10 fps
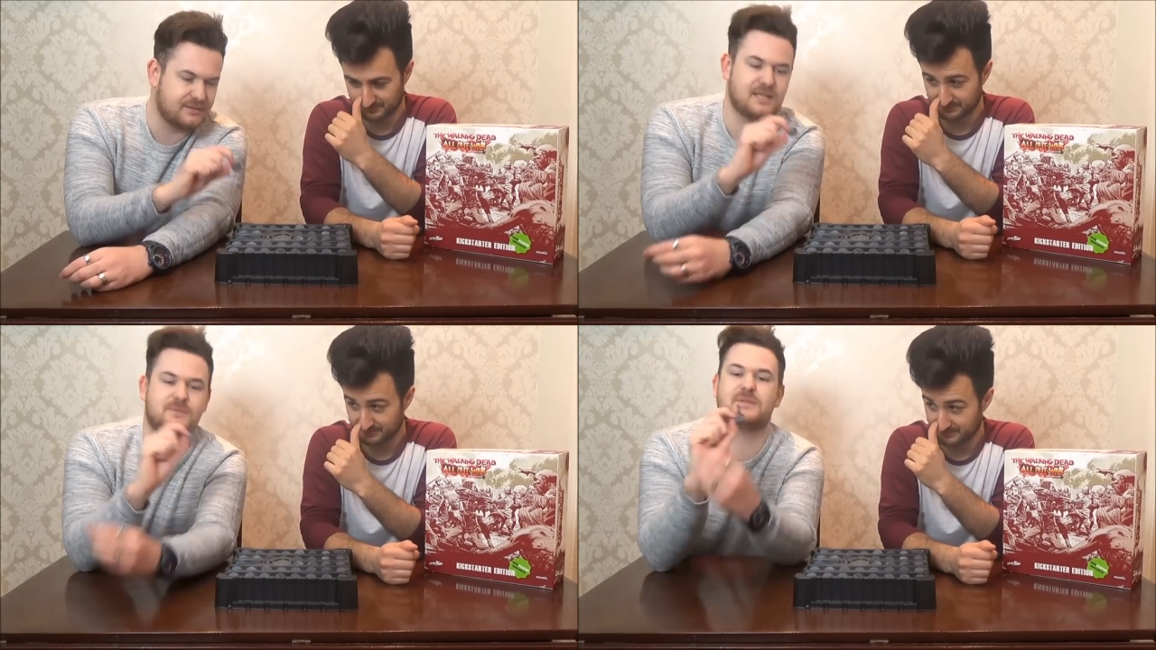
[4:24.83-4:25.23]

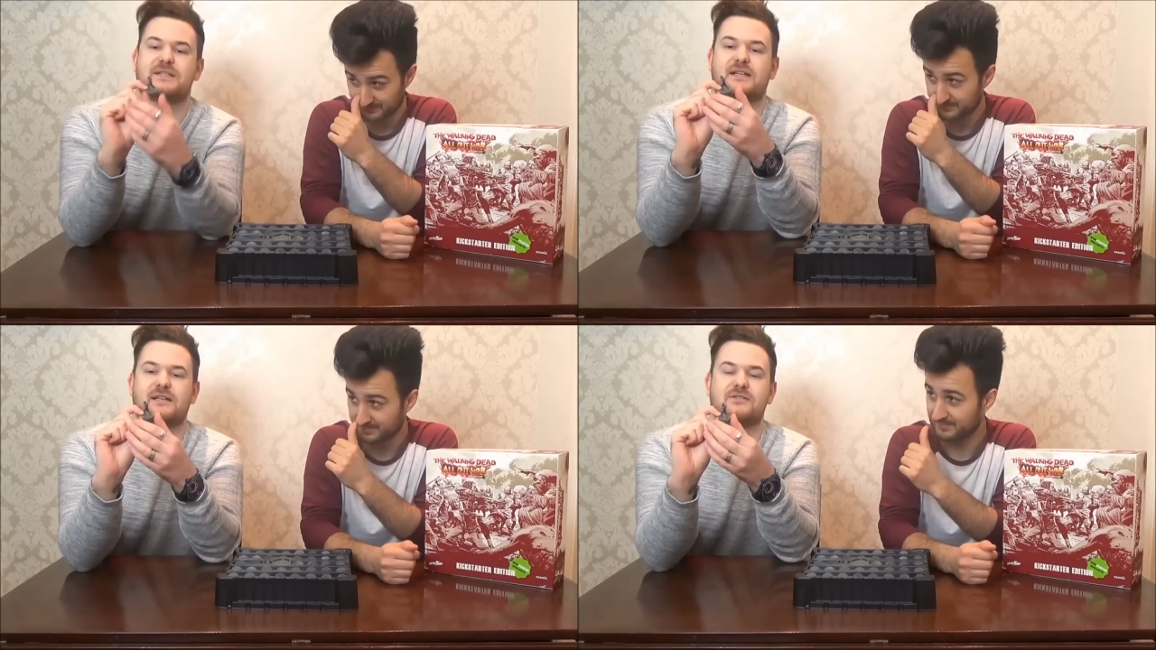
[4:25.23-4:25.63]
Speaker 1: this
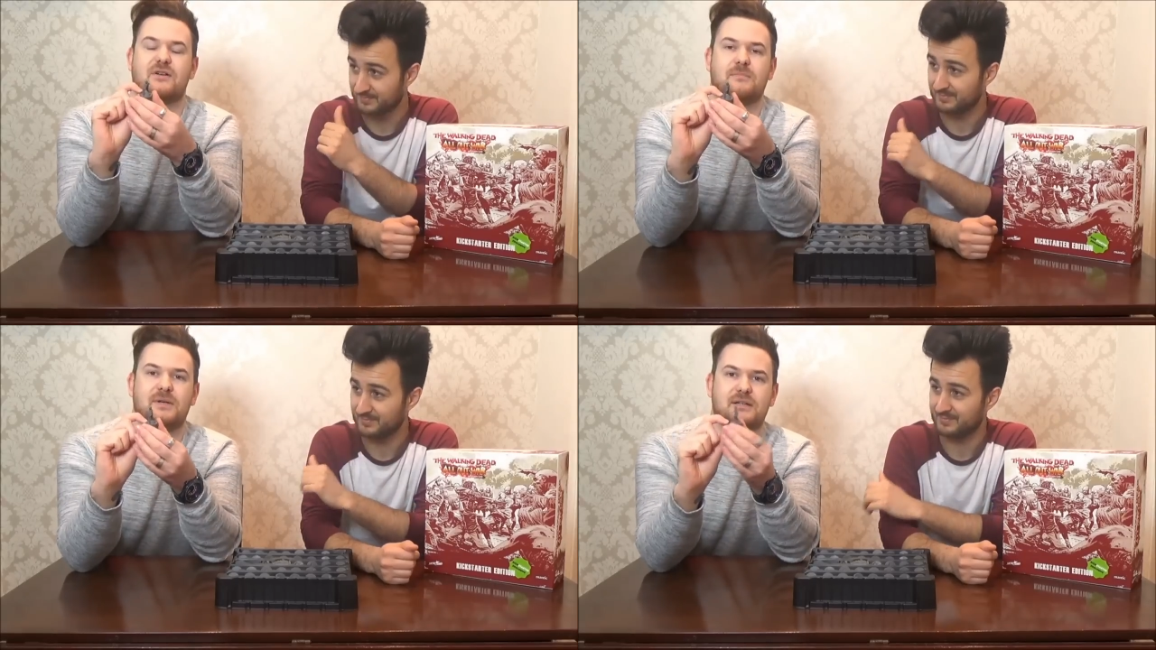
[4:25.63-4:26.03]
particular
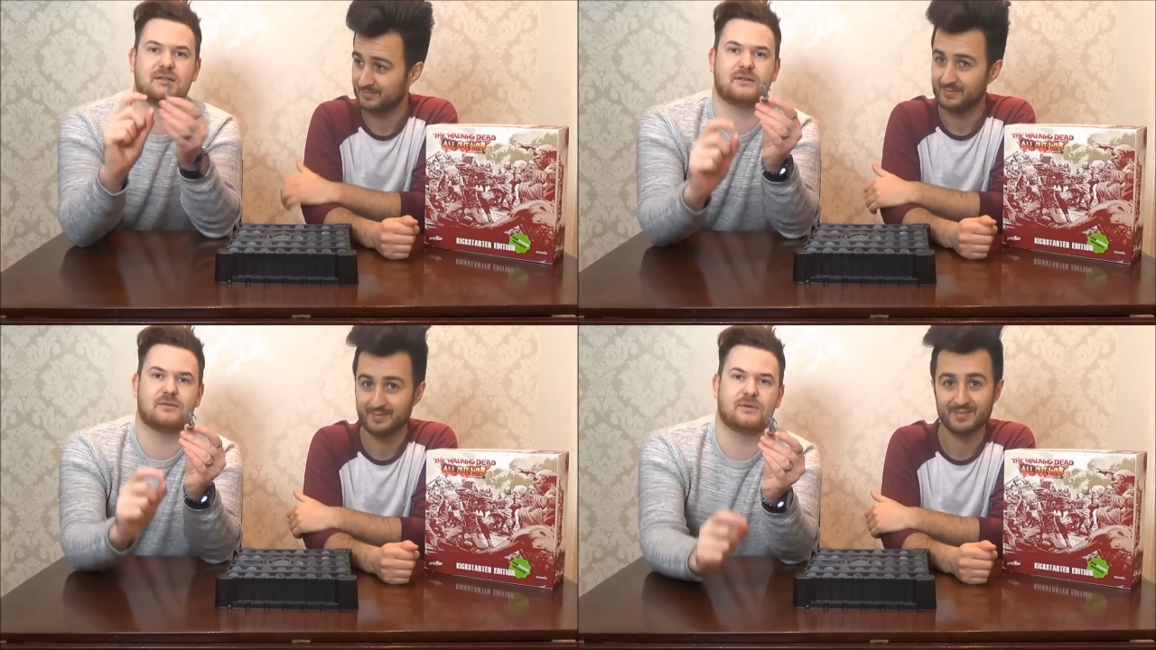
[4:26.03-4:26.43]
zombie,
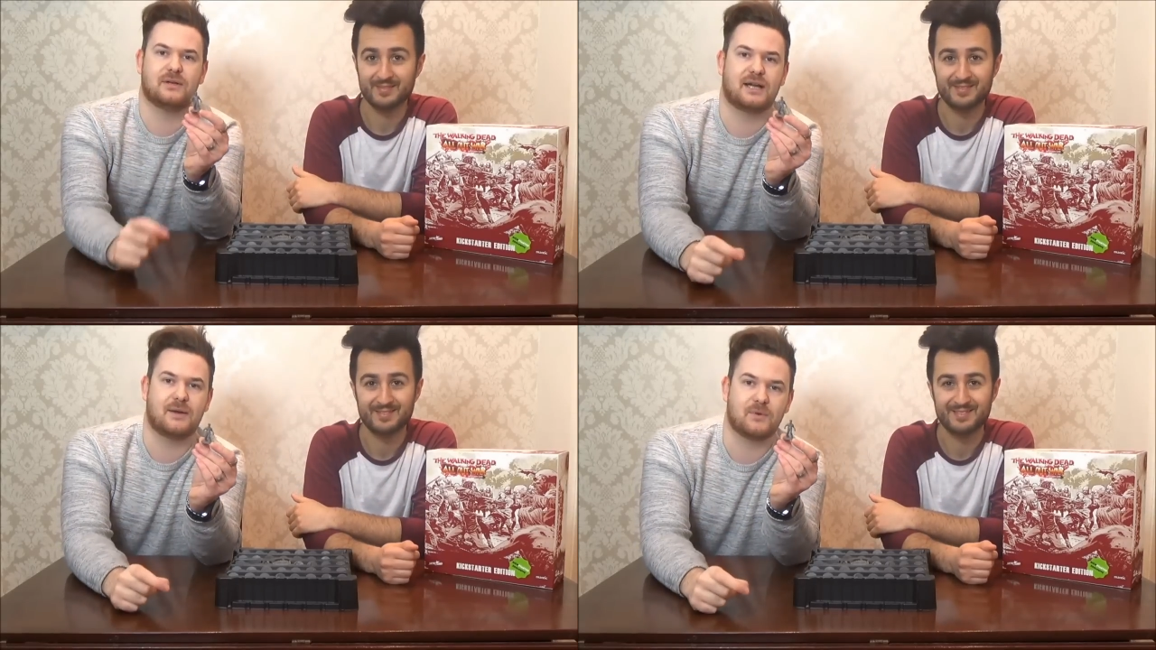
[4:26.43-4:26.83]
who
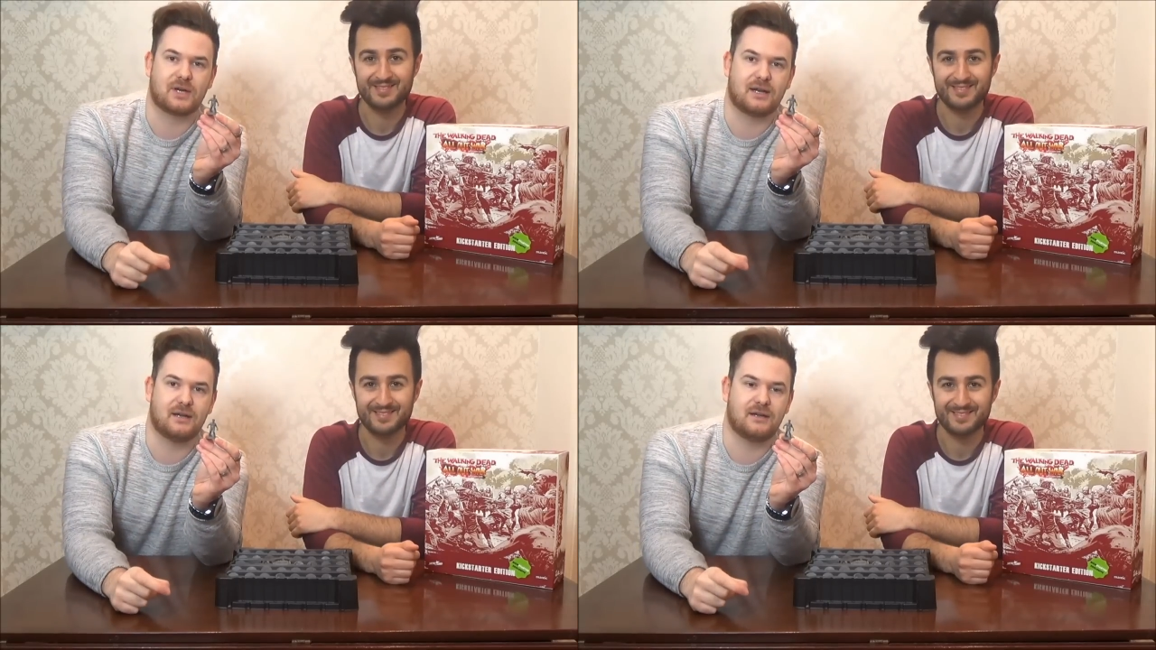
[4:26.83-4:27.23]
again we'll
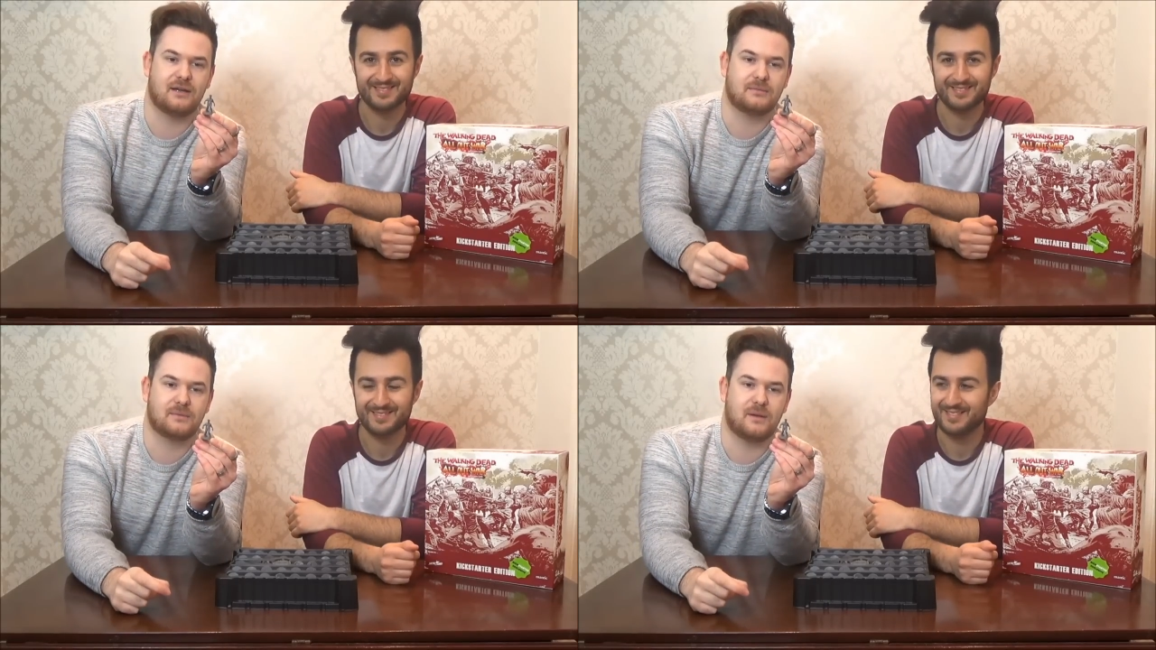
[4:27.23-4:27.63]
get
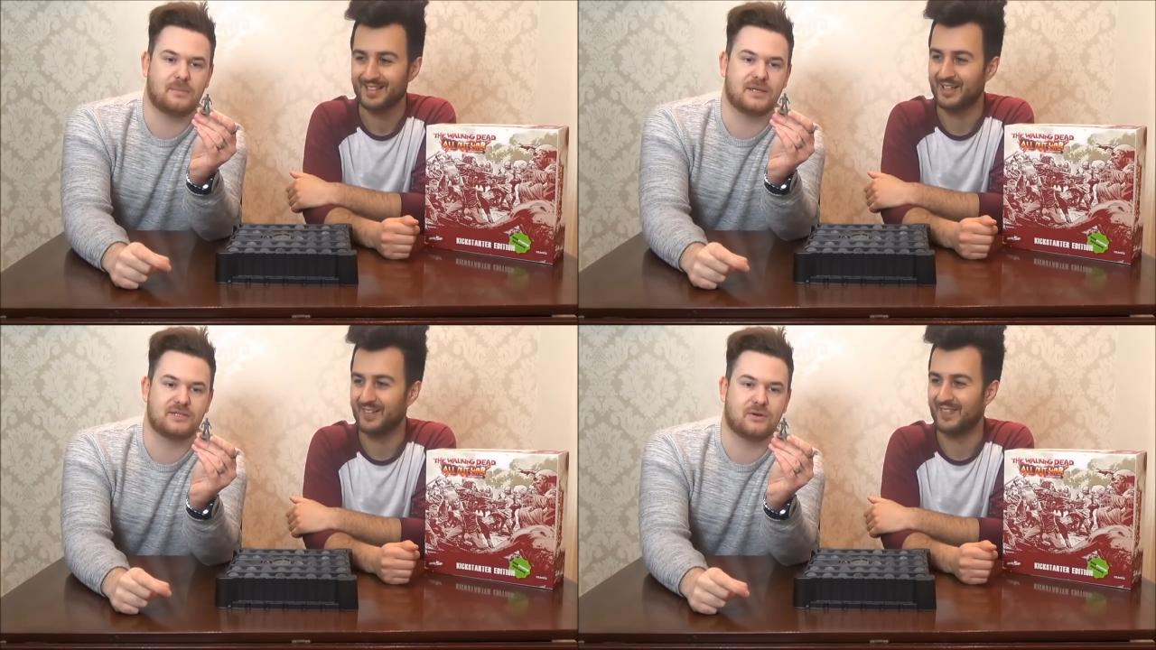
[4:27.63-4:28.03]
a, a, a
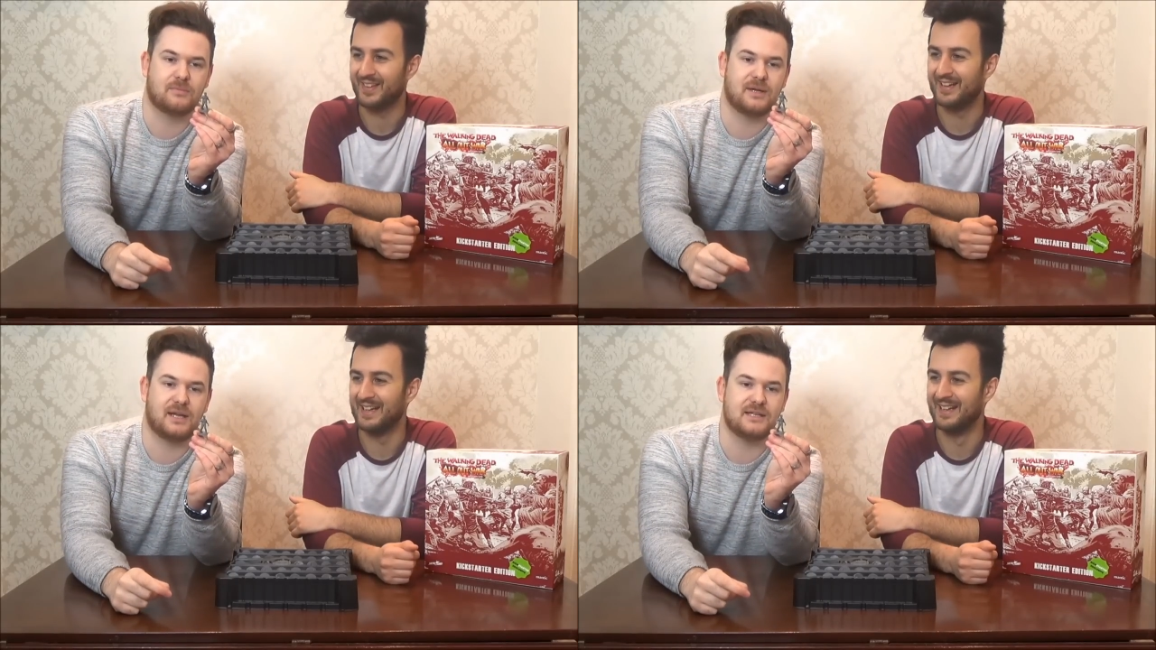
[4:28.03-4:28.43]
picture up,